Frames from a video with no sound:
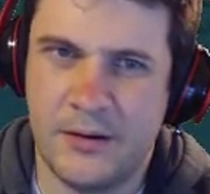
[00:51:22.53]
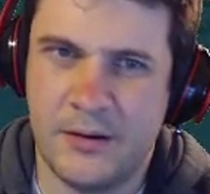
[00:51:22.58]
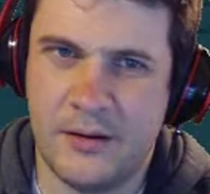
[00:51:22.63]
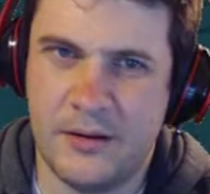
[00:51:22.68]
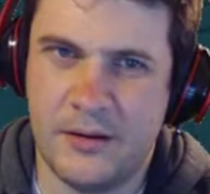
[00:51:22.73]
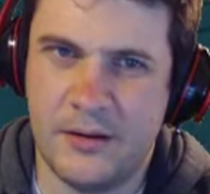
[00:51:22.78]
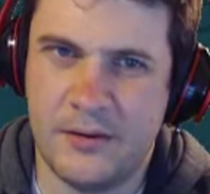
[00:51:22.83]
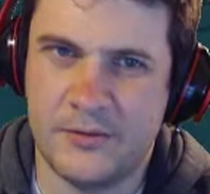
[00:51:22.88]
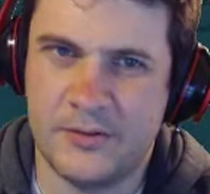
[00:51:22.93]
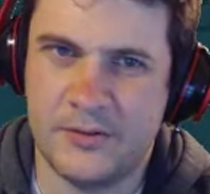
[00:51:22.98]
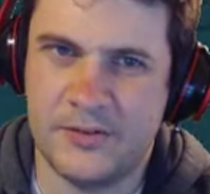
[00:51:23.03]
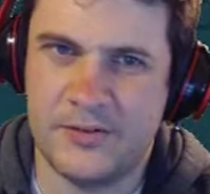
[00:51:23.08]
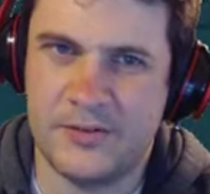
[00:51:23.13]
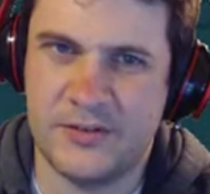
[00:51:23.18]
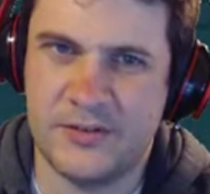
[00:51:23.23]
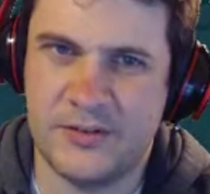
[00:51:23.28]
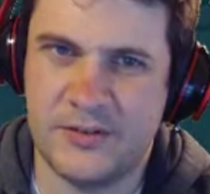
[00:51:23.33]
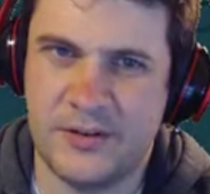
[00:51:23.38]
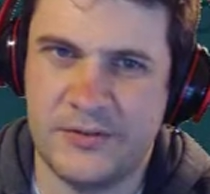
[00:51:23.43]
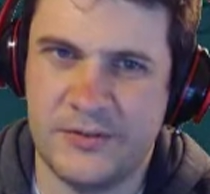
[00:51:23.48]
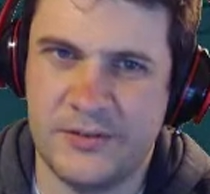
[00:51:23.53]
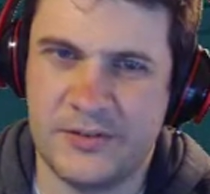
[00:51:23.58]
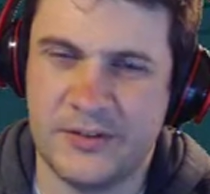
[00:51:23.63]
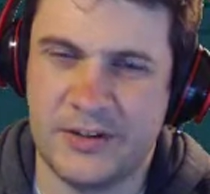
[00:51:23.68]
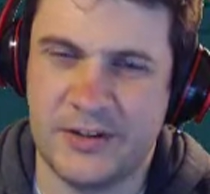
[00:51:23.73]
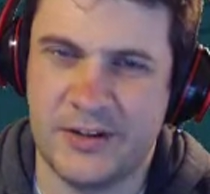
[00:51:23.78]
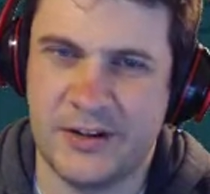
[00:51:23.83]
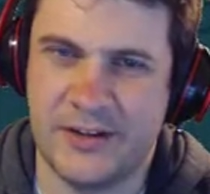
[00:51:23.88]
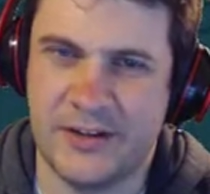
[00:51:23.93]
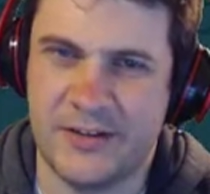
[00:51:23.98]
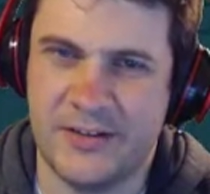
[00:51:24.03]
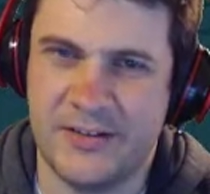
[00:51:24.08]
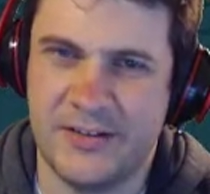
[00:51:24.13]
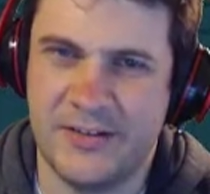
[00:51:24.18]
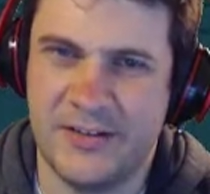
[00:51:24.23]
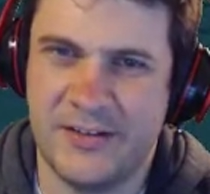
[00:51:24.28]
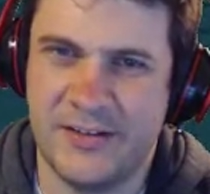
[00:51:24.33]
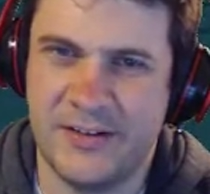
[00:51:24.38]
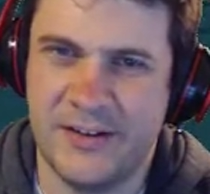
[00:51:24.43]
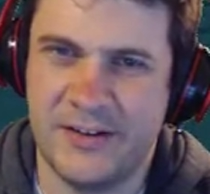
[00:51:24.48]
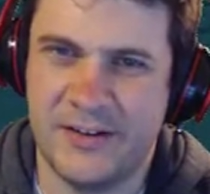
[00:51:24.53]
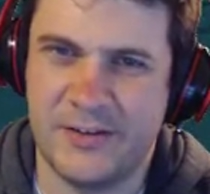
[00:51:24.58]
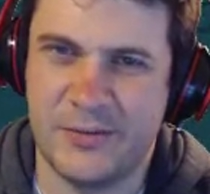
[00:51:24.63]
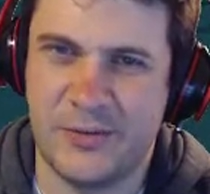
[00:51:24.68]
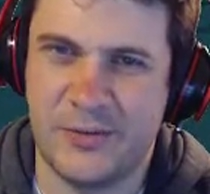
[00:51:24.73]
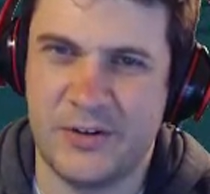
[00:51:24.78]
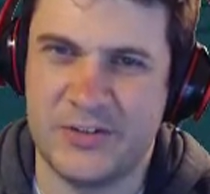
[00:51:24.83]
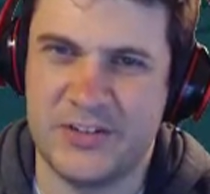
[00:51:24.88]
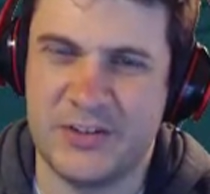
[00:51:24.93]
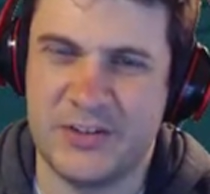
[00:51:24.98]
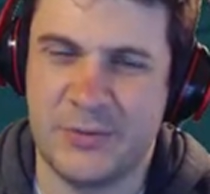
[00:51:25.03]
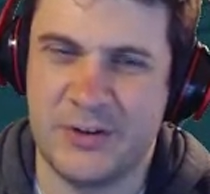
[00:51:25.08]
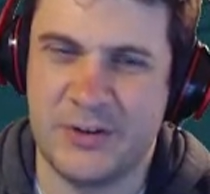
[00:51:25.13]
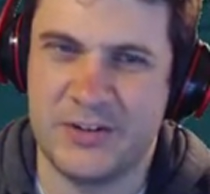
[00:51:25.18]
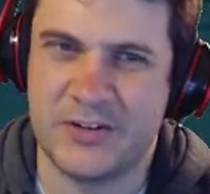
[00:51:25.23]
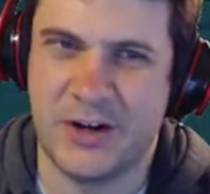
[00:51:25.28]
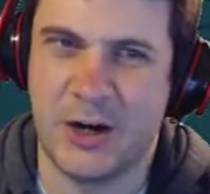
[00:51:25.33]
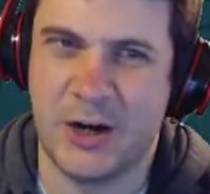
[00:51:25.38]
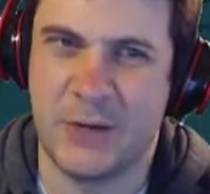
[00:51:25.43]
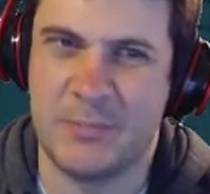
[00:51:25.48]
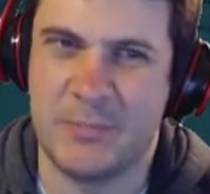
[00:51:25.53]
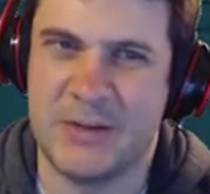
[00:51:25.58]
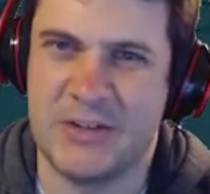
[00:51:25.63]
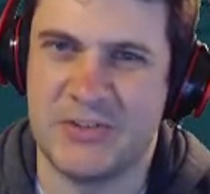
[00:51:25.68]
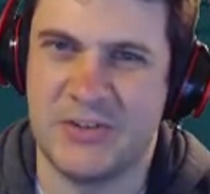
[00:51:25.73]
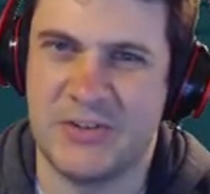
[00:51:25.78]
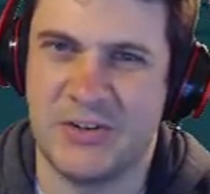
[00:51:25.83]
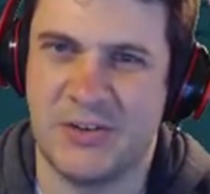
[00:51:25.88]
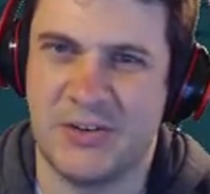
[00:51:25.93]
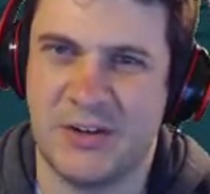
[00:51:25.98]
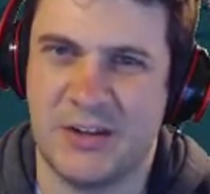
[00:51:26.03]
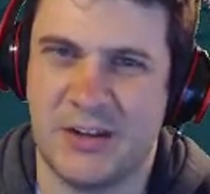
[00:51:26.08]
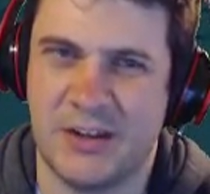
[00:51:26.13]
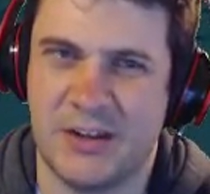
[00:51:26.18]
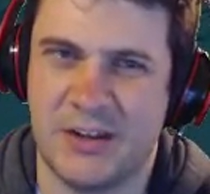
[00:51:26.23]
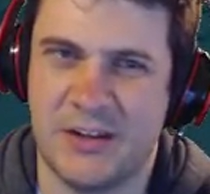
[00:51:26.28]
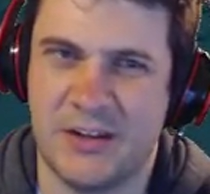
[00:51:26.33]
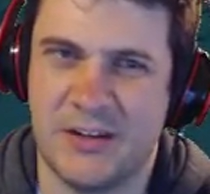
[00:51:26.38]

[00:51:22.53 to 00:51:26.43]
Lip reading: I'm just wanted to see what his heartbeat's doing in the